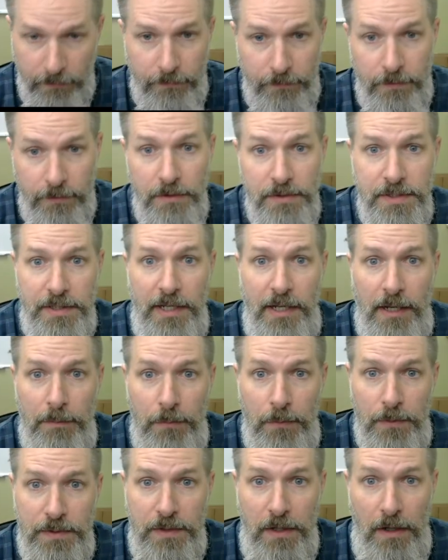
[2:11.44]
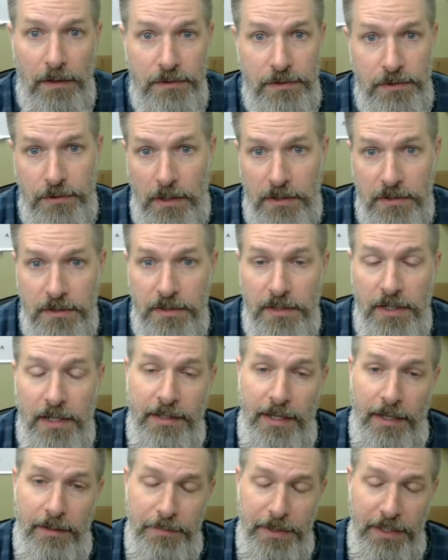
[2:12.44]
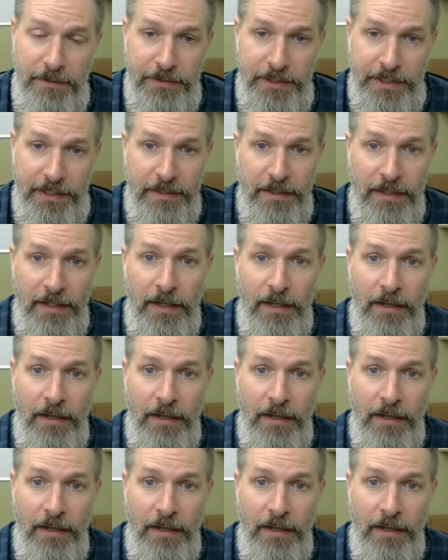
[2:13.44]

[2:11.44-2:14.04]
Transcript: first camp was called structured adaptivity.